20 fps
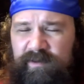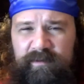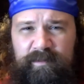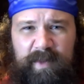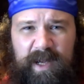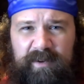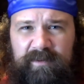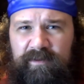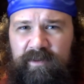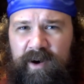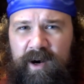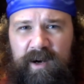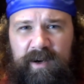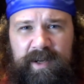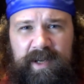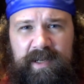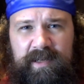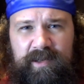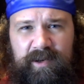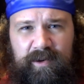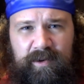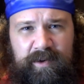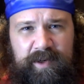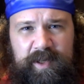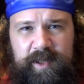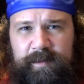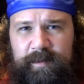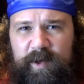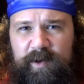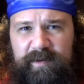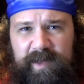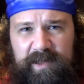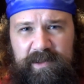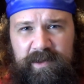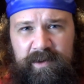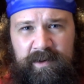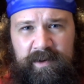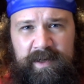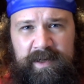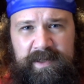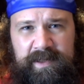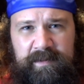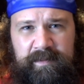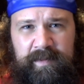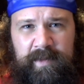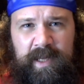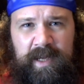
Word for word: of McFarlane Toys' movie toys.